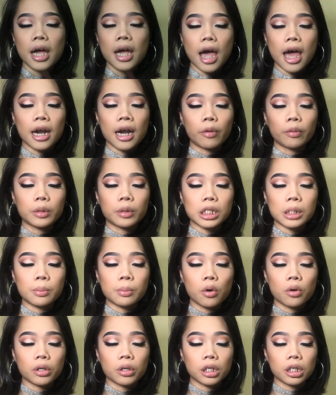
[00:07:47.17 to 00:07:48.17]
and I'll be
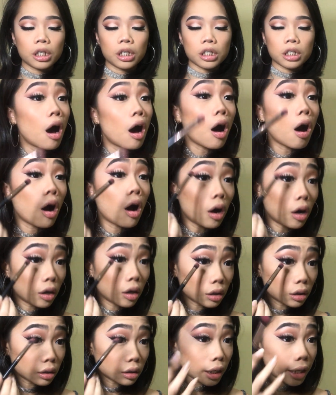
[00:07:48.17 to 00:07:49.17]
smoking it
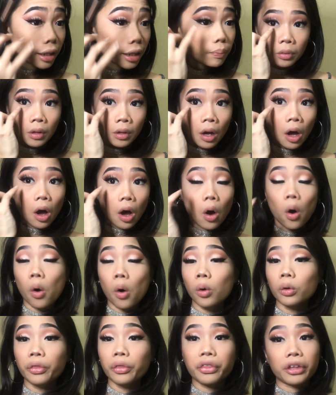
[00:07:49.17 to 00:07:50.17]
all, like the
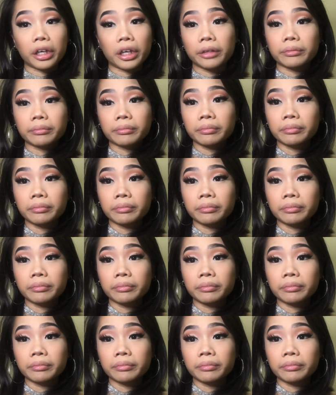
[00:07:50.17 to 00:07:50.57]
whole thing.